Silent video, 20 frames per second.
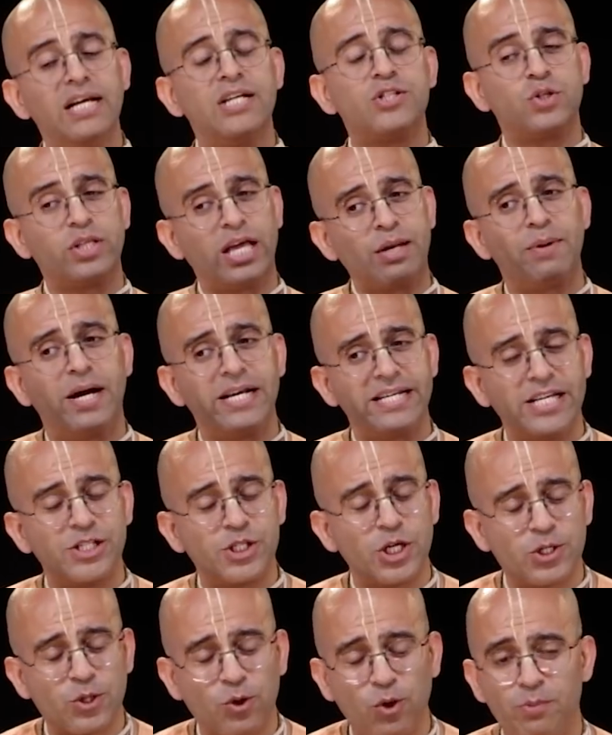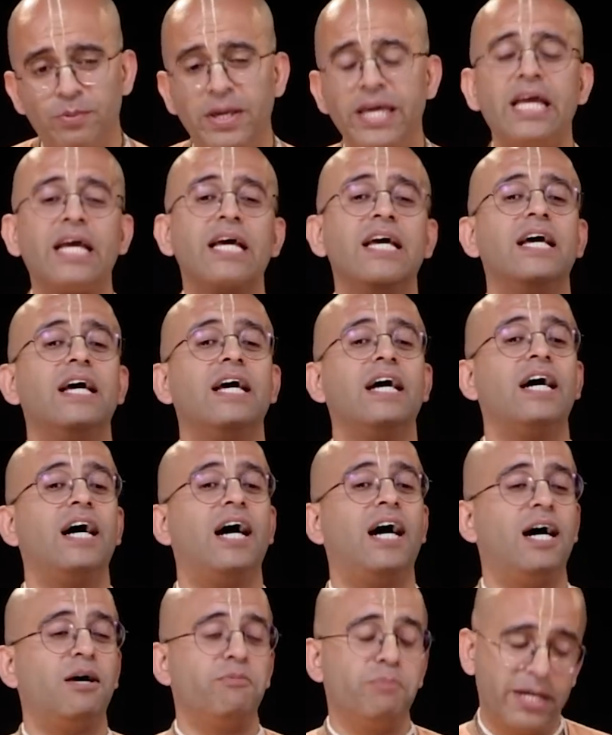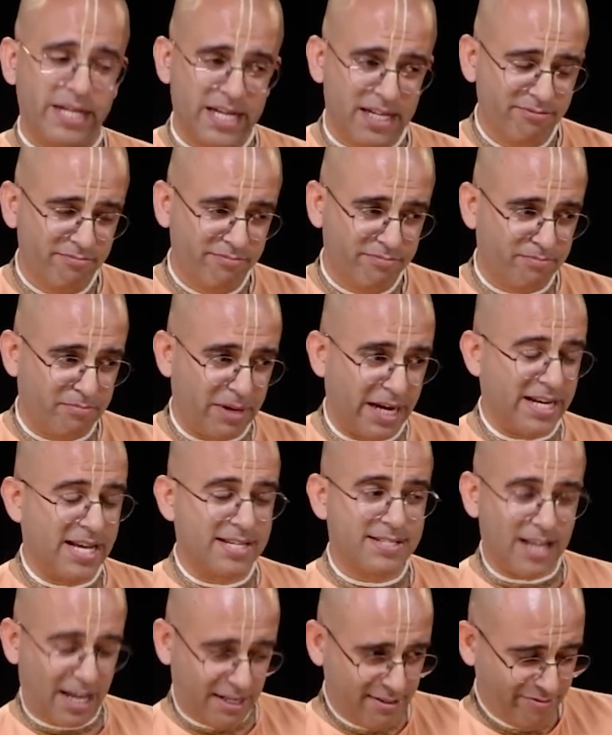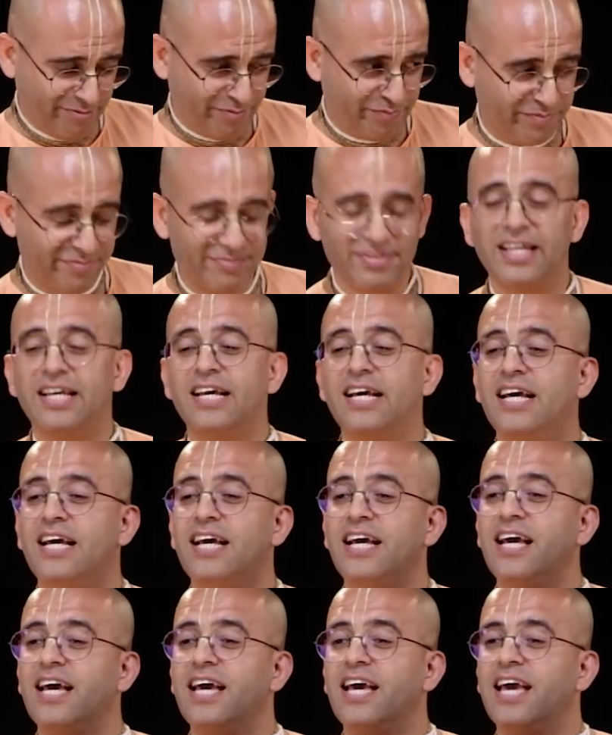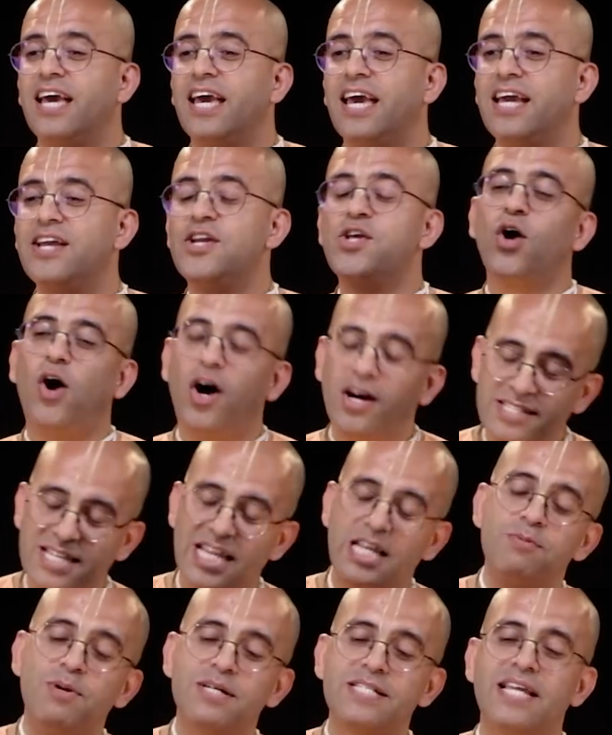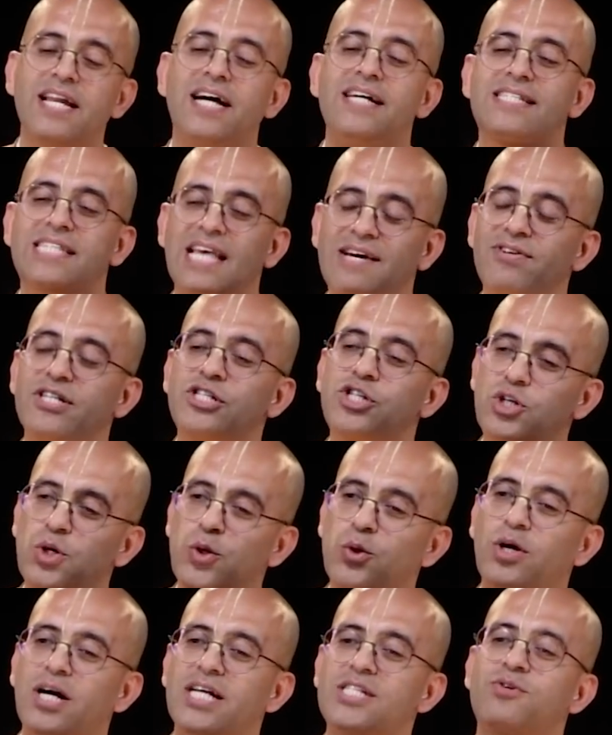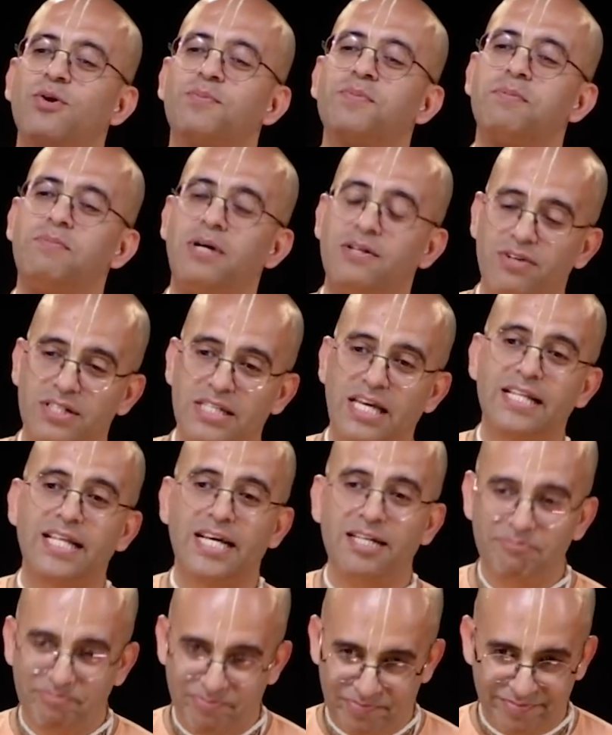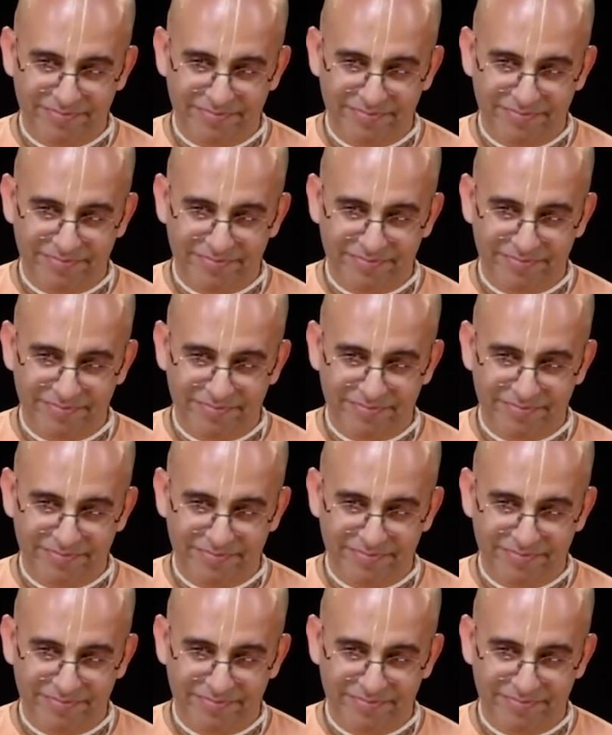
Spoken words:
So then my teacher told me, beta, my dear son, in your syllabus, there are 7 shlokas from the Bhagavad Gita.